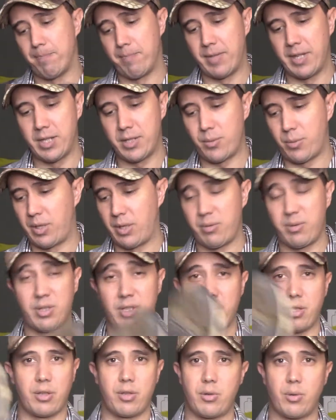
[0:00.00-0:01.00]
This one
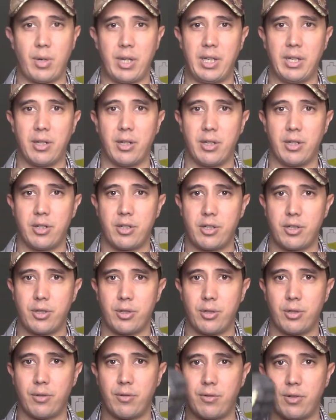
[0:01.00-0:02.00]
is a $20
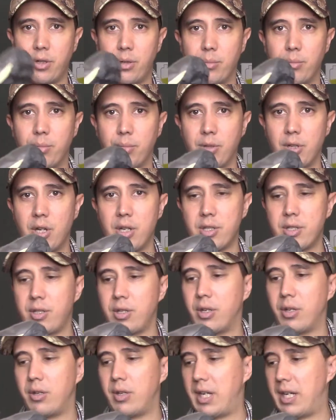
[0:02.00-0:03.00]
shoe from
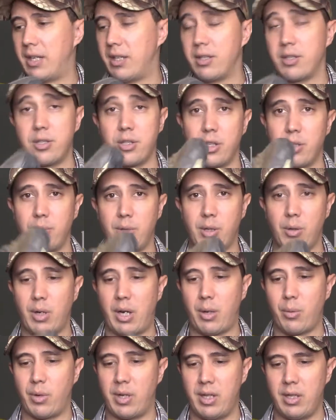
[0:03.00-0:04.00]
Costco, and it served me
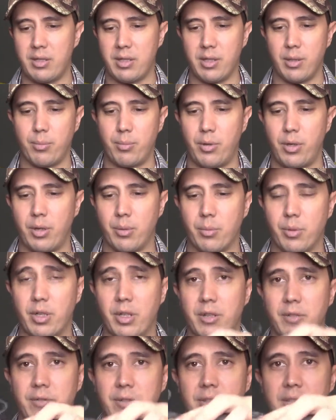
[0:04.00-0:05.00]
quite well to the point
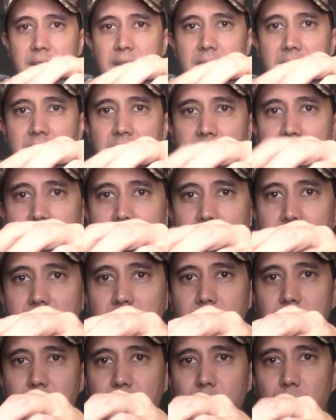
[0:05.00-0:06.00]
where I've
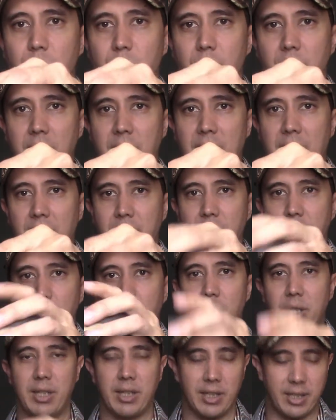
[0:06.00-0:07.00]
worn it out
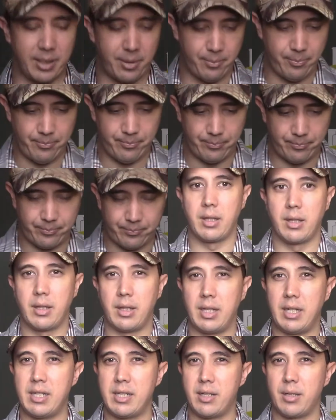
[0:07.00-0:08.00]
completely.
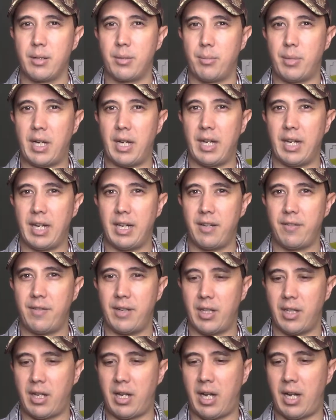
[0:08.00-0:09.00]
These are my
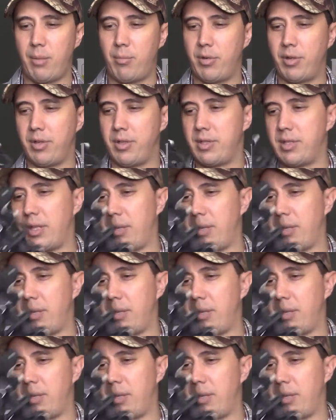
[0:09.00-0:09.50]
NFL hybrids.